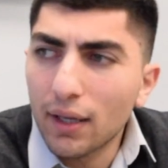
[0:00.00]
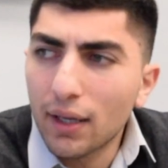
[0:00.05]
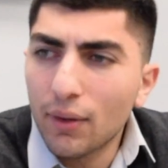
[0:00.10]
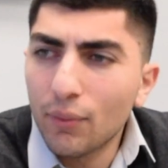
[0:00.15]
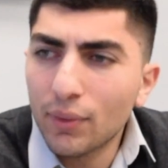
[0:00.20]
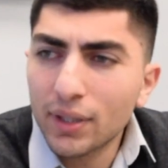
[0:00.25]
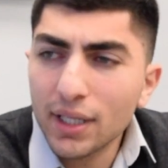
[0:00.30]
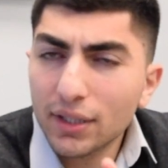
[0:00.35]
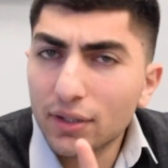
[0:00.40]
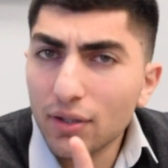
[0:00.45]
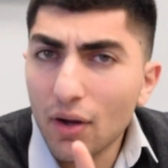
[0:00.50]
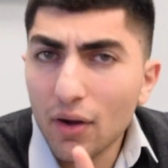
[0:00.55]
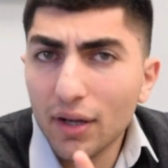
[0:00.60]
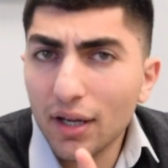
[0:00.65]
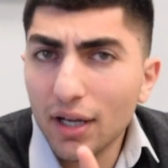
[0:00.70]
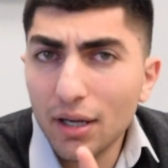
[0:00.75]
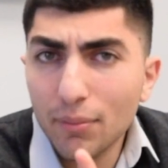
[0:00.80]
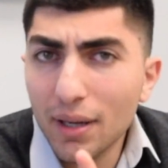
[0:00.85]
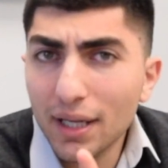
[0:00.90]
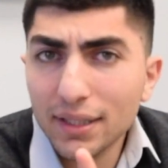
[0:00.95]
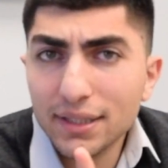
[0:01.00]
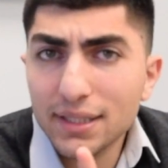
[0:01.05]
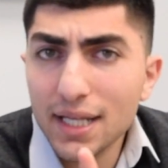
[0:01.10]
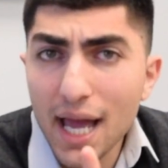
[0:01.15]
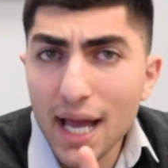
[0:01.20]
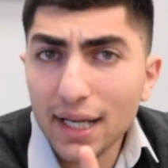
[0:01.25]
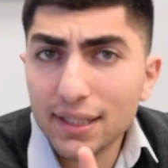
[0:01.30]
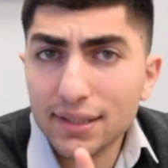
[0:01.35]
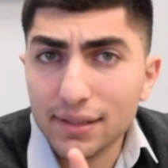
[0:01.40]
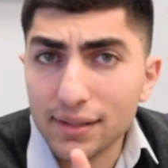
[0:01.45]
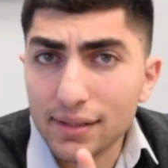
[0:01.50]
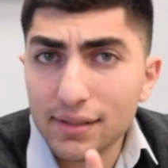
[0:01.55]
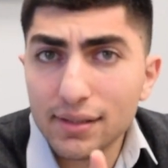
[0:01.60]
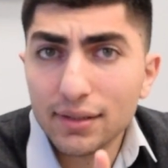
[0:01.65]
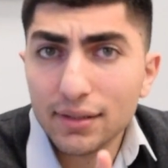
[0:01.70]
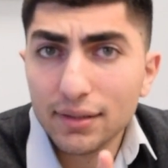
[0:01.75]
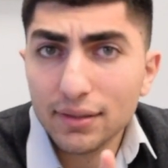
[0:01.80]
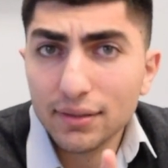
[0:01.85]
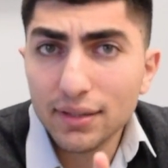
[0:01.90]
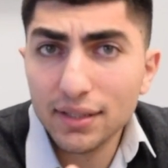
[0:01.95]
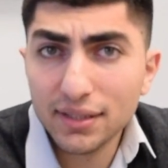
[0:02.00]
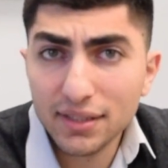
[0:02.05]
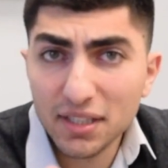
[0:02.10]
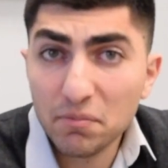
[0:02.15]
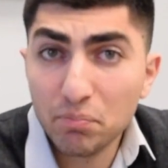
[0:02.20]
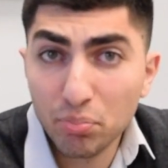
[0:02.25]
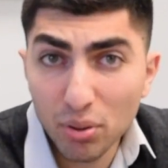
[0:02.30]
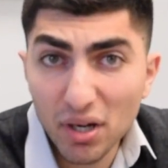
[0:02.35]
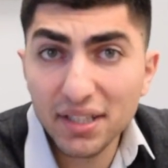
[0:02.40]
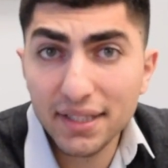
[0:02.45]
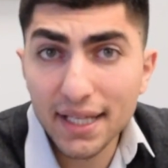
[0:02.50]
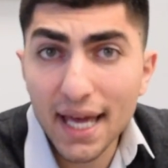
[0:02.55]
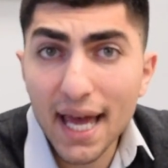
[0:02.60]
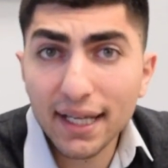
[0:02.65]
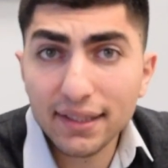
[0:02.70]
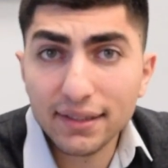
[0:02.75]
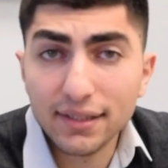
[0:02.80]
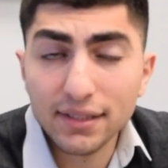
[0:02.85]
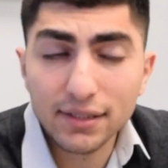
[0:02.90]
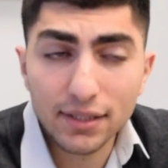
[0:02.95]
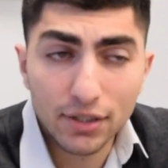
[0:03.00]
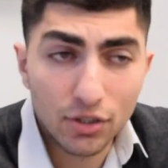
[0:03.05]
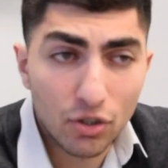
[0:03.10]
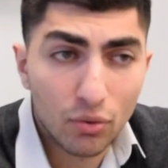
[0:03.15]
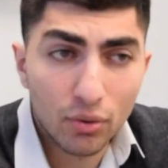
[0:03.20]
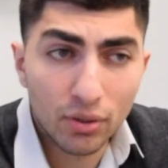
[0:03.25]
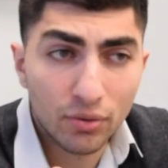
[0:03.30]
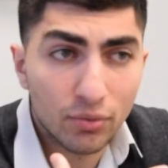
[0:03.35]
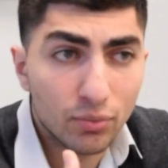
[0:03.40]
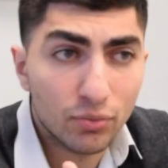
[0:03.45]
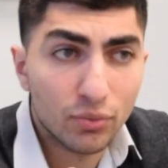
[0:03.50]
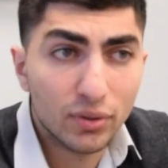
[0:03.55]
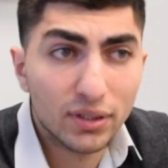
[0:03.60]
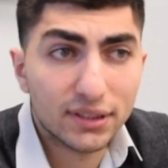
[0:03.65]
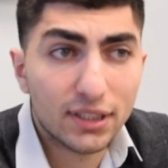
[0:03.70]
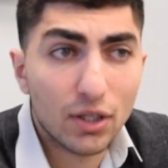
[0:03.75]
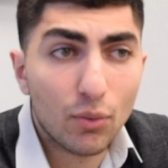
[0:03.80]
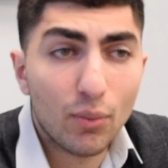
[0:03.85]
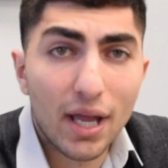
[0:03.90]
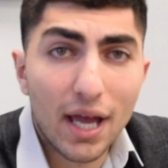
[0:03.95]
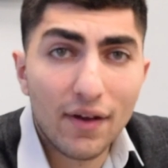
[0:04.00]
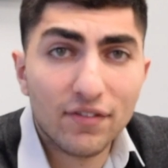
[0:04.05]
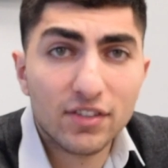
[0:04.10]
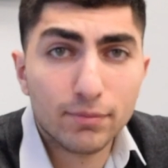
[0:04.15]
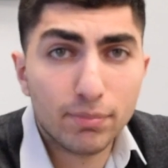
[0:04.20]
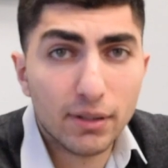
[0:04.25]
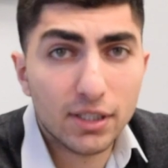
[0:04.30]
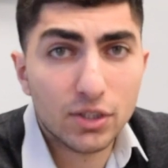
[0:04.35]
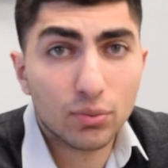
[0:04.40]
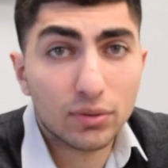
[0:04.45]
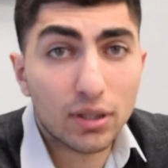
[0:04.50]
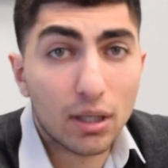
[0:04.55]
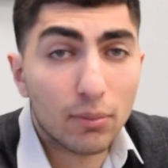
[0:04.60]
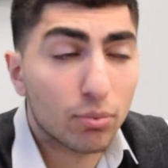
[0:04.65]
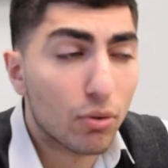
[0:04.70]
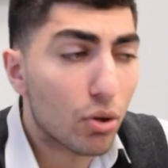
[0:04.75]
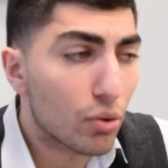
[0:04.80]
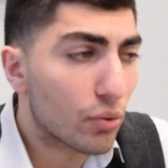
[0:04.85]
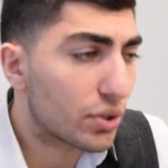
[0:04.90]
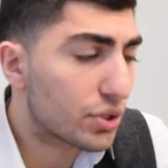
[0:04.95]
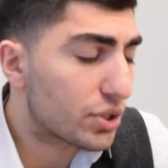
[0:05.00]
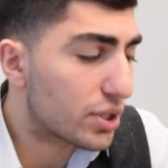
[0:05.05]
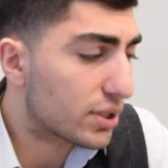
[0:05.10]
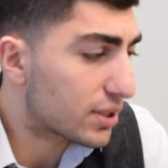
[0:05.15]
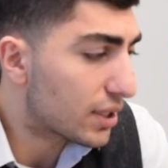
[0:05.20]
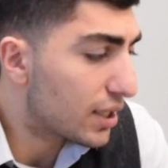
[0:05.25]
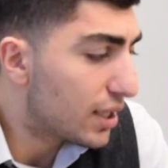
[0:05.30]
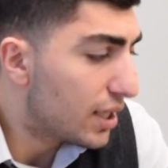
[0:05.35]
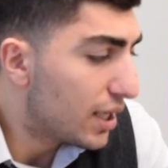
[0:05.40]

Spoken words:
And we're not talking about taxes. This is pre-taxes. In real estate we have splits with our brokerages.